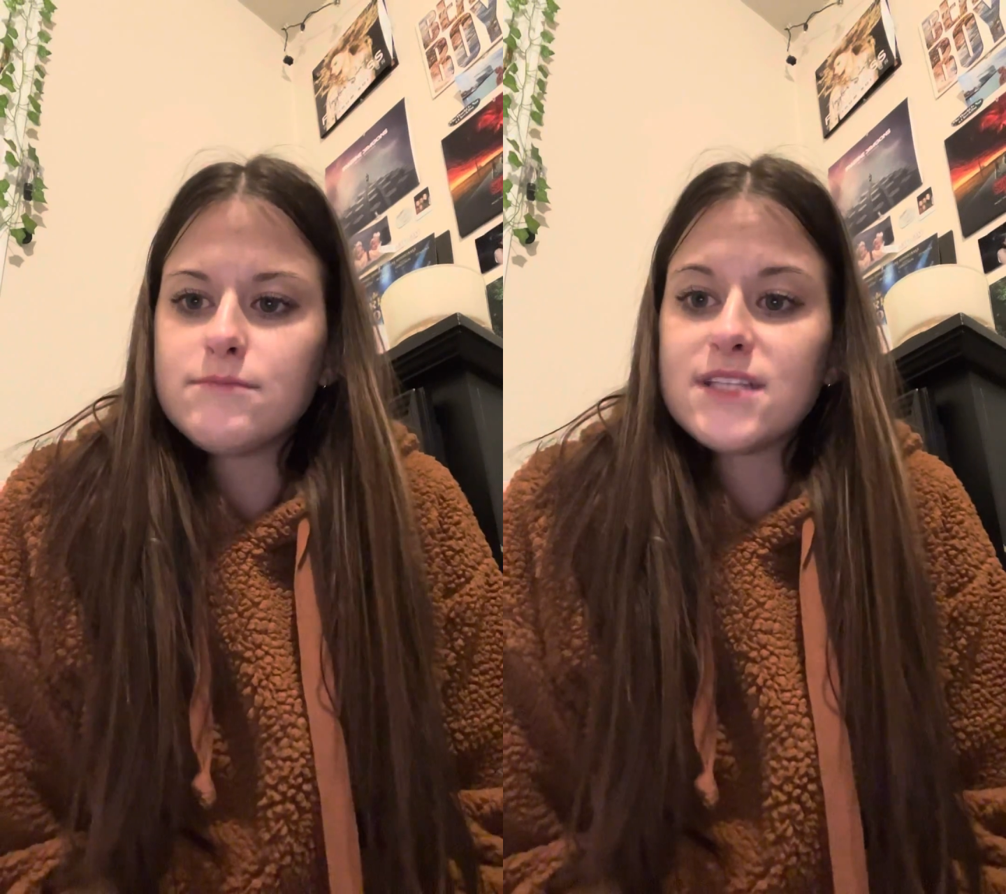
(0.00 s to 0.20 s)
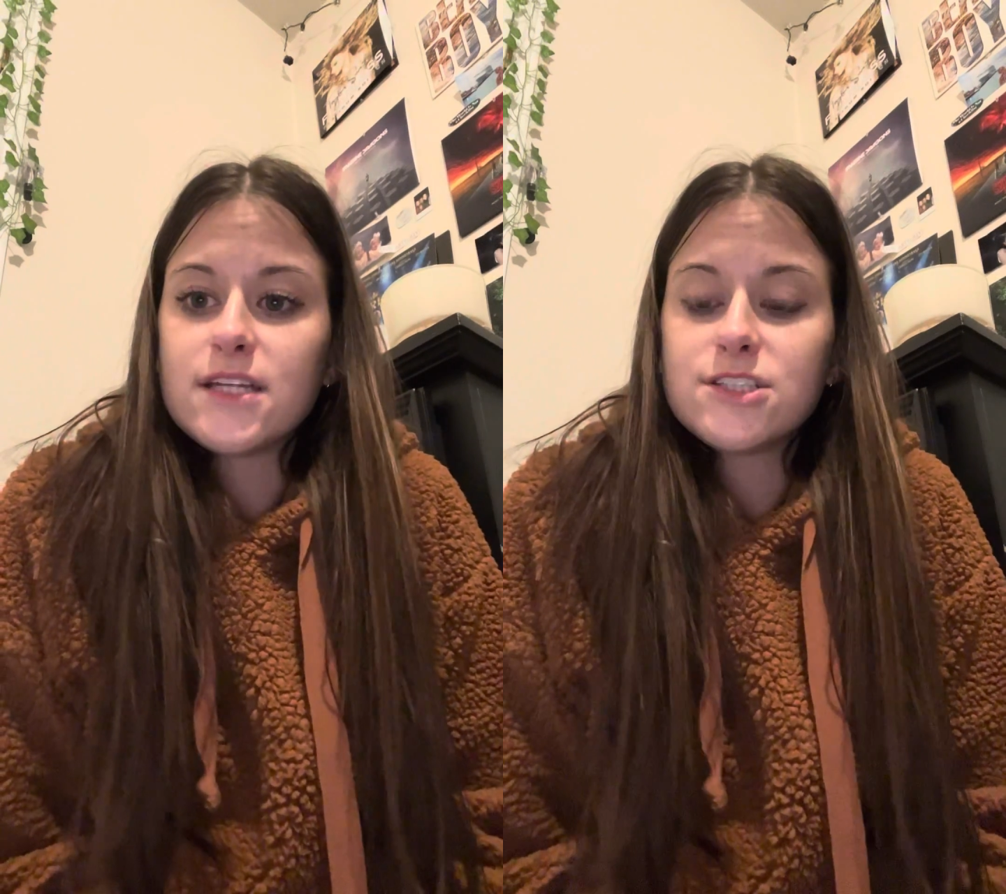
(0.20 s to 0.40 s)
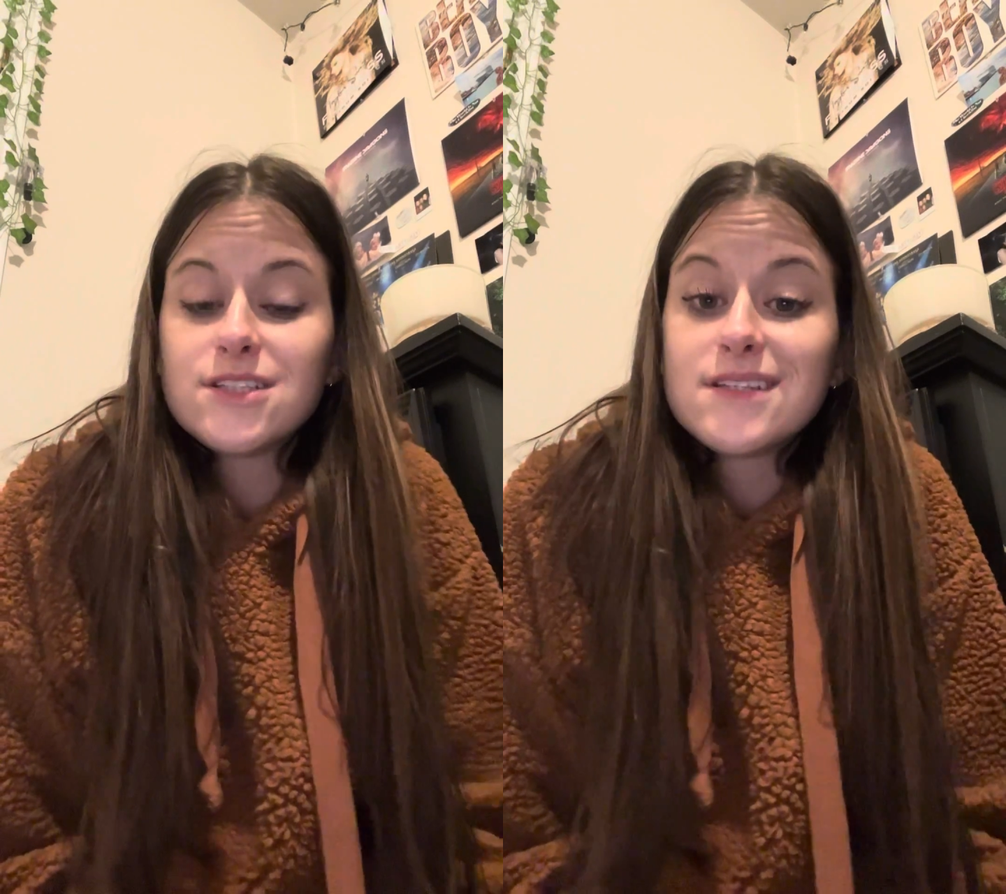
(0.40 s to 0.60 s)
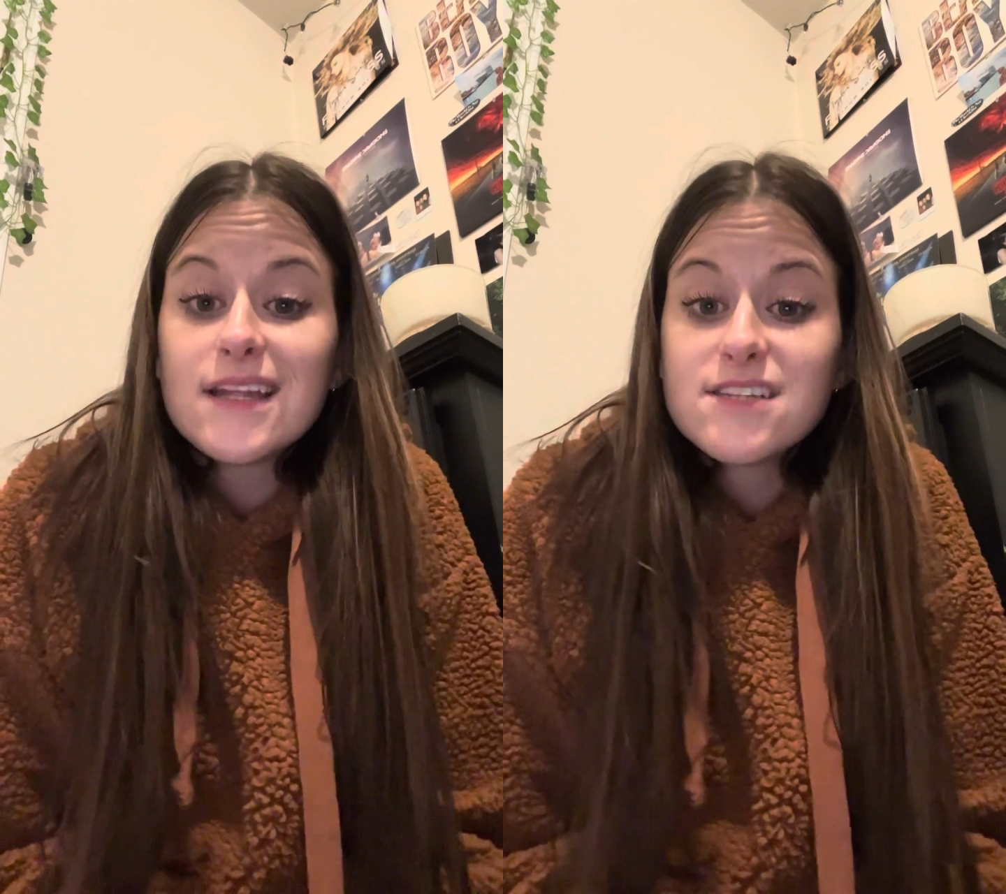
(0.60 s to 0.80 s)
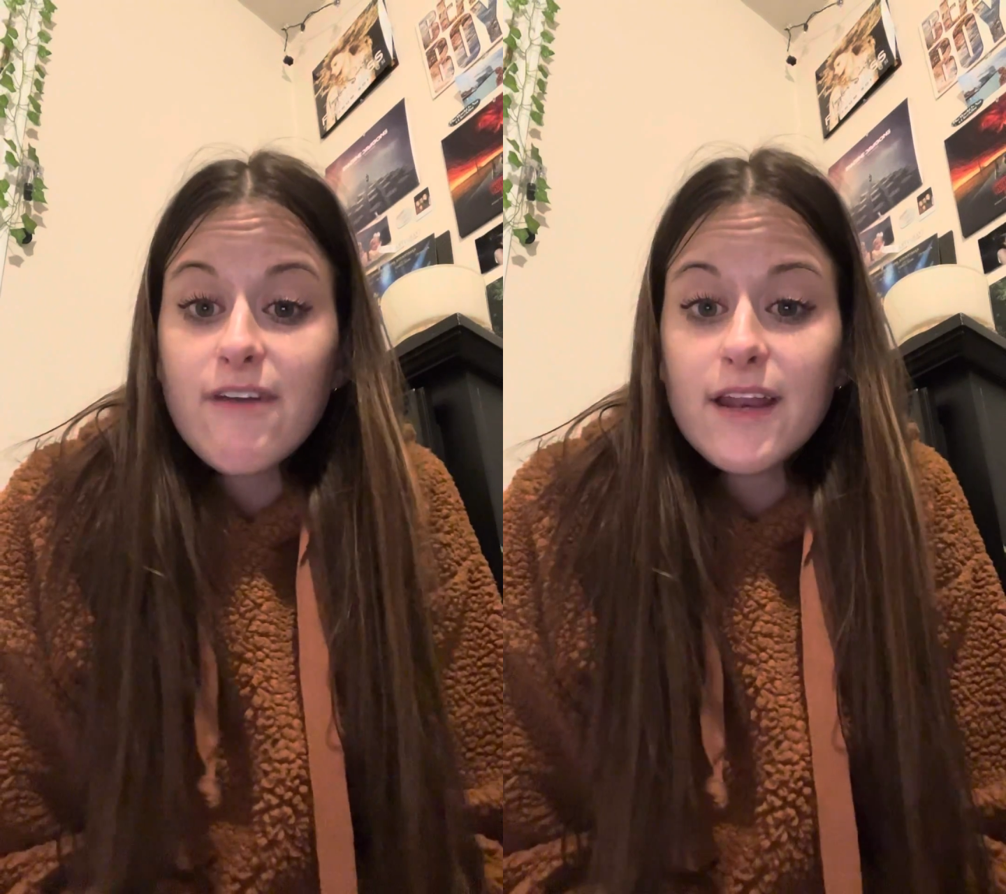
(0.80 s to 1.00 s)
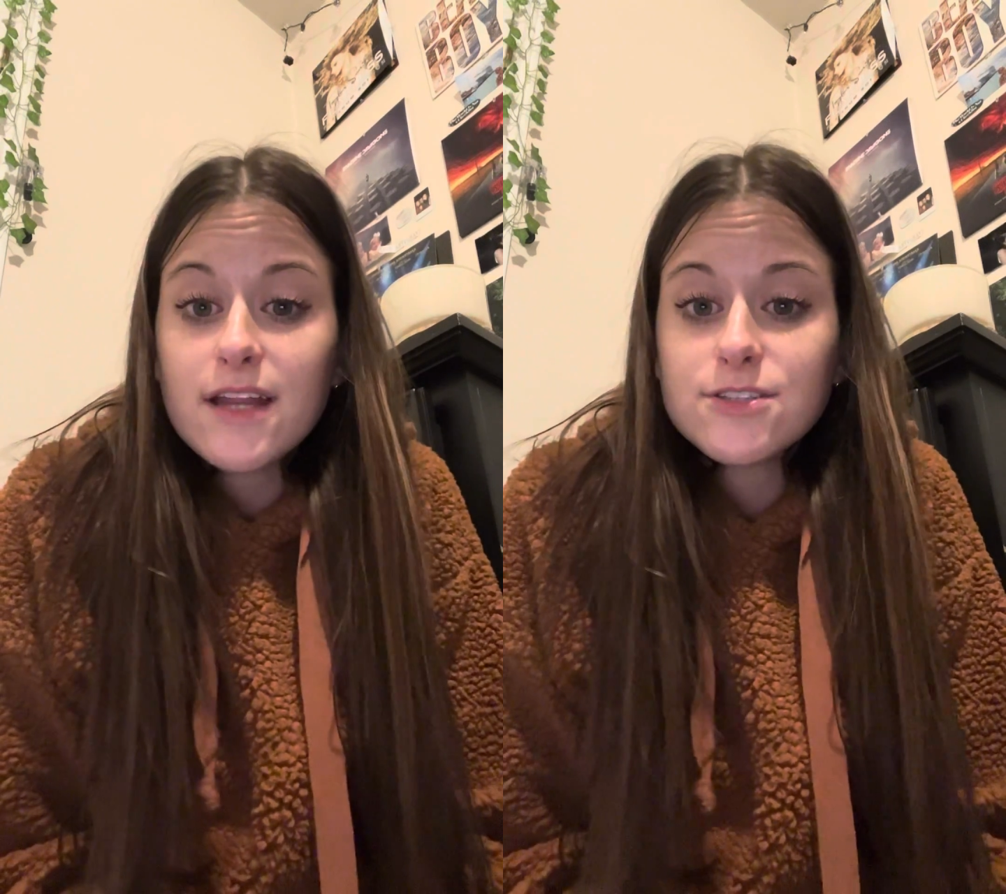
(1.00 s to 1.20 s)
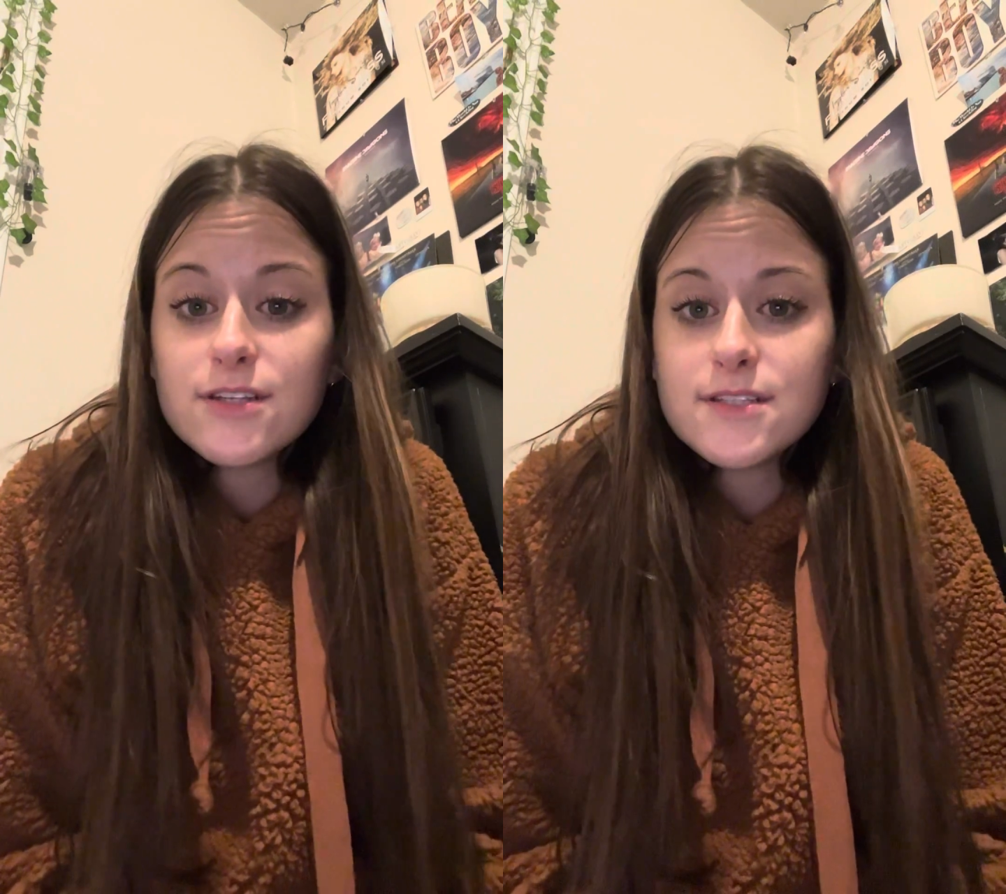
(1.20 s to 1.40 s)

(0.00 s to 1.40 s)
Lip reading: sanctions against financial